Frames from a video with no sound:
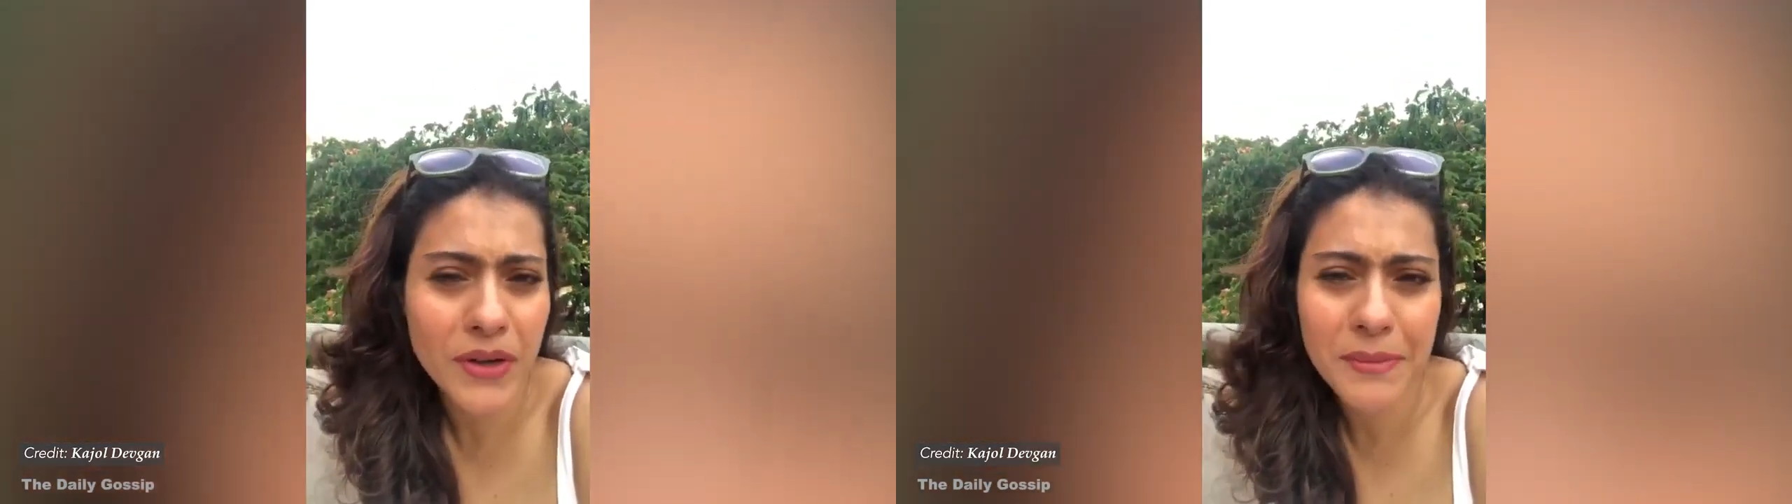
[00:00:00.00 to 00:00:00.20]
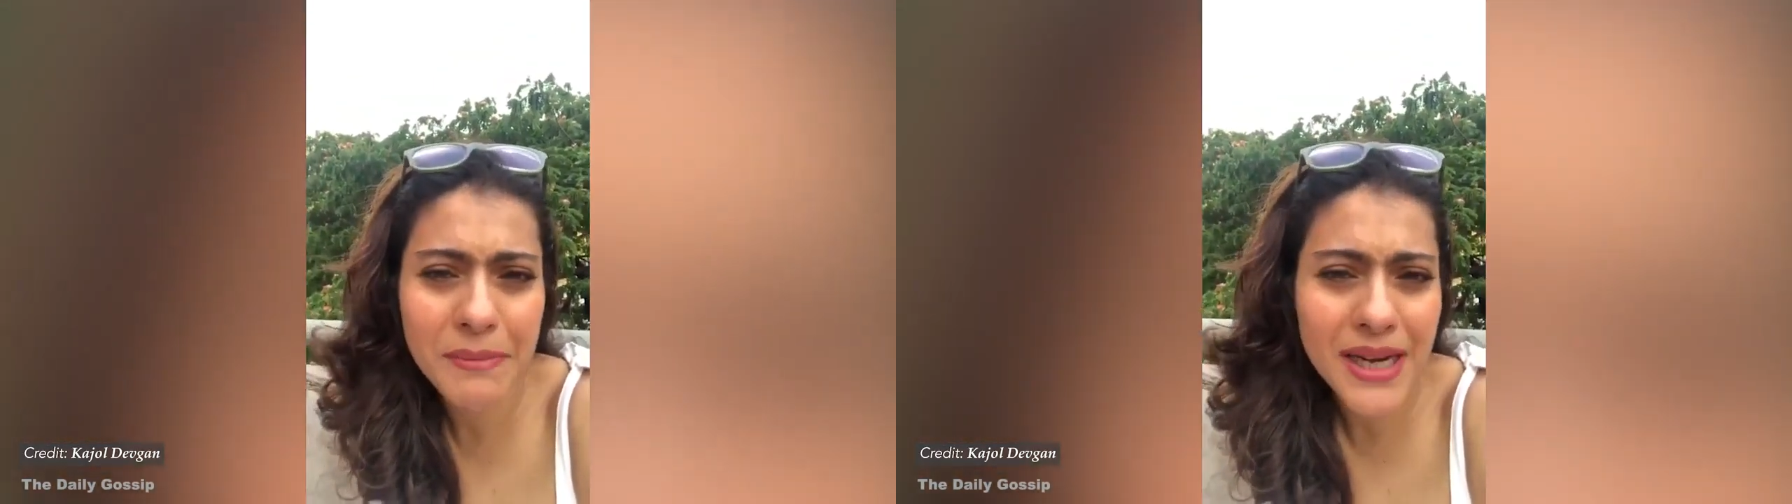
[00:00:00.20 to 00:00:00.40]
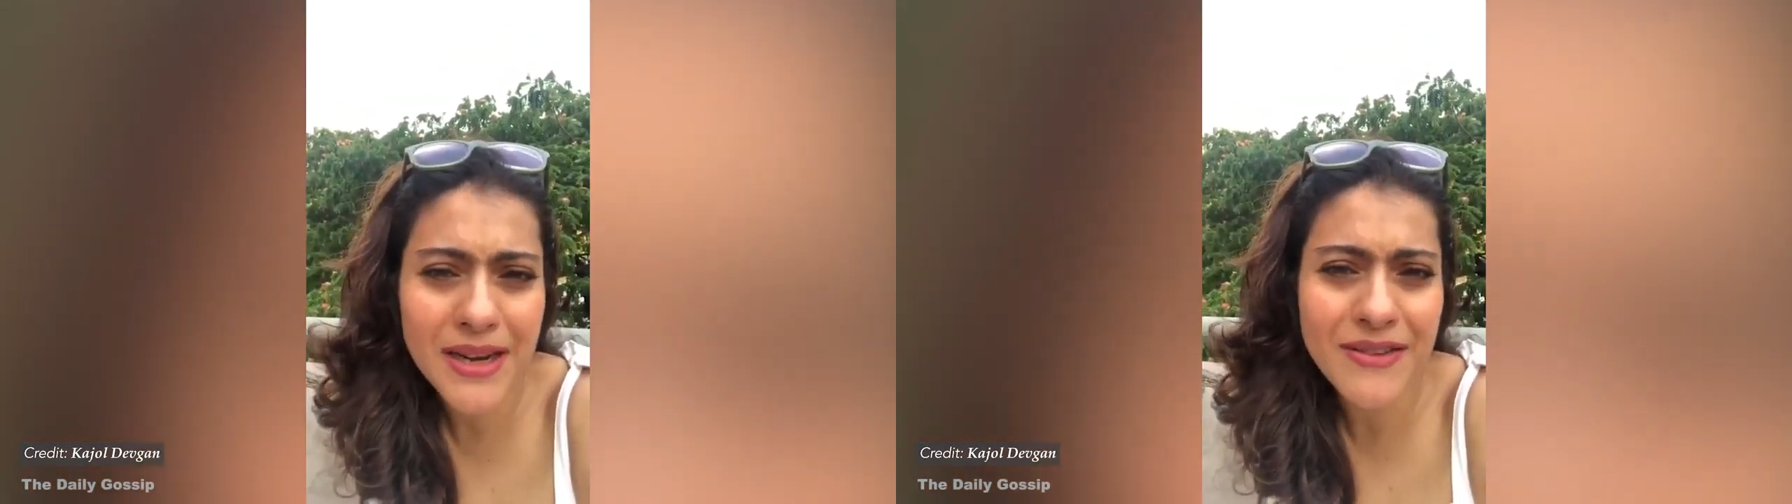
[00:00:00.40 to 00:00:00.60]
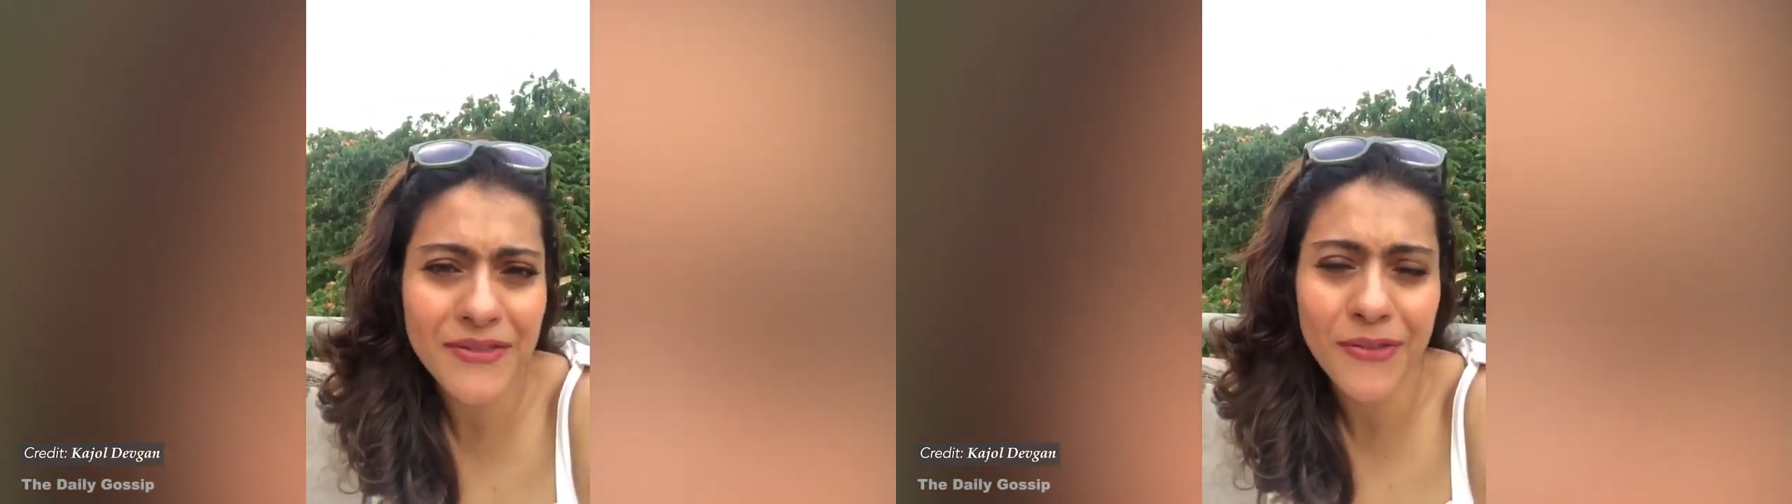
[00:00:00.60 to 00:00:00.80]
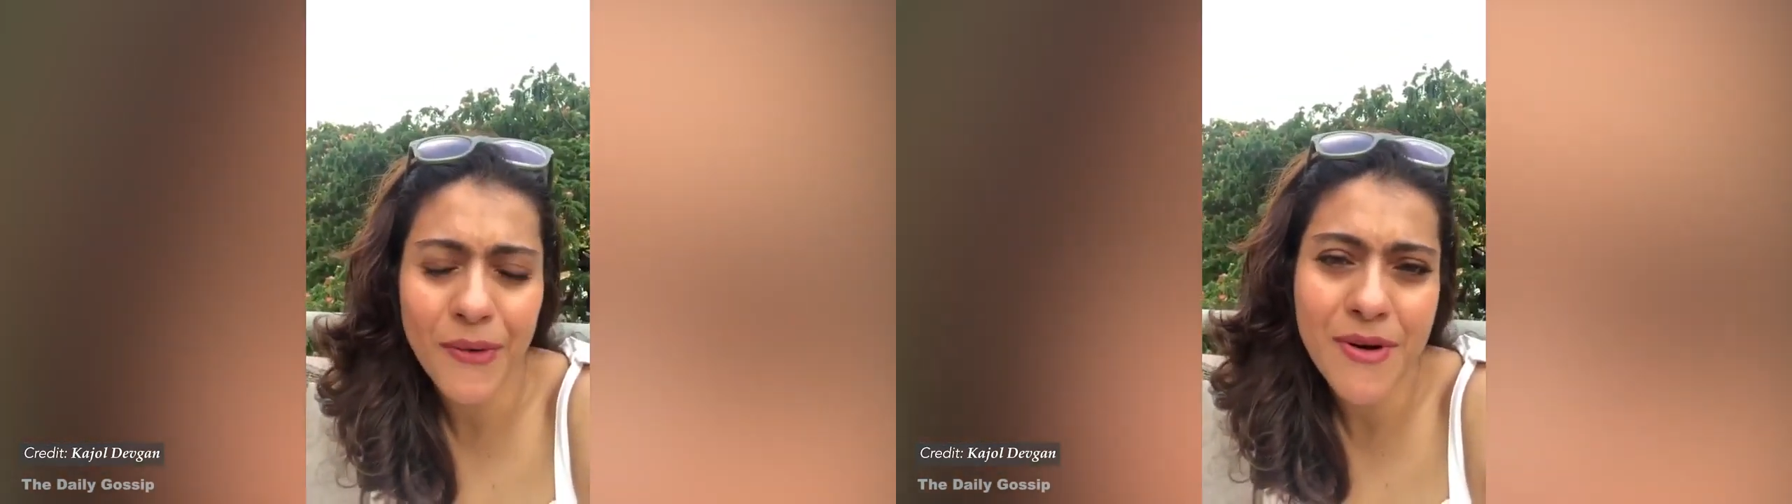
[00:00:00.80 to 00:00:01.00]
on me
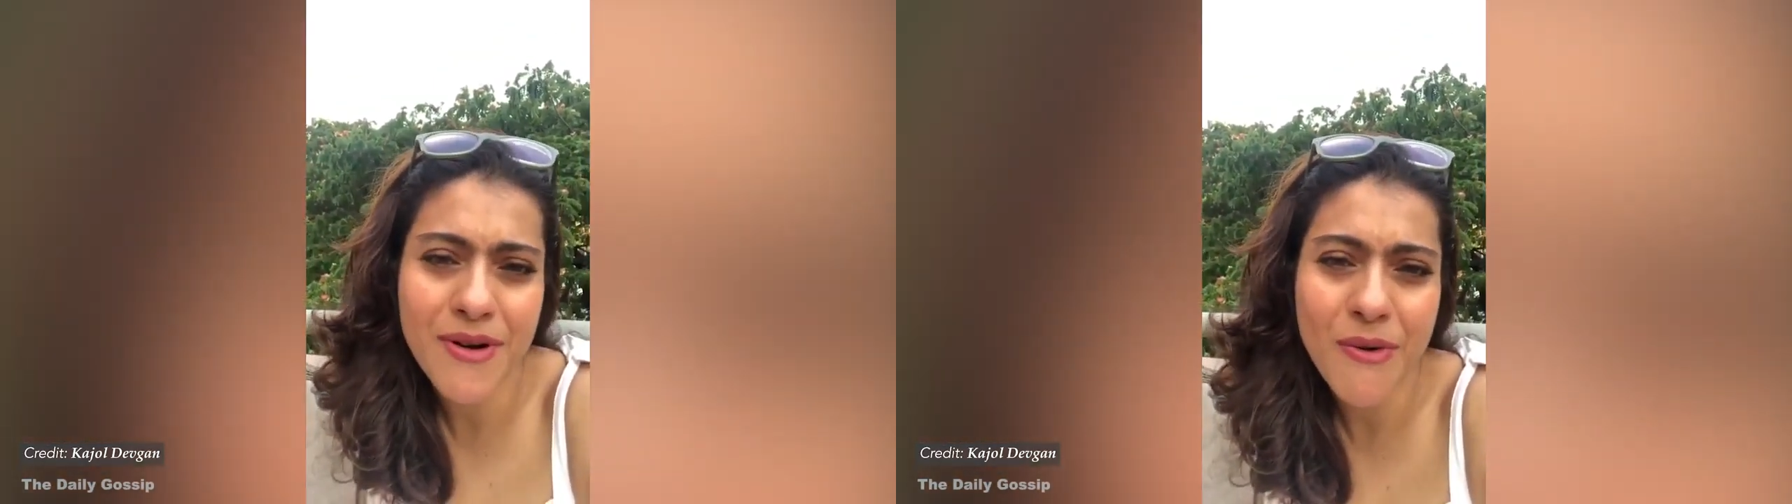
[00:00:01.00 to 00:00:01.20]
for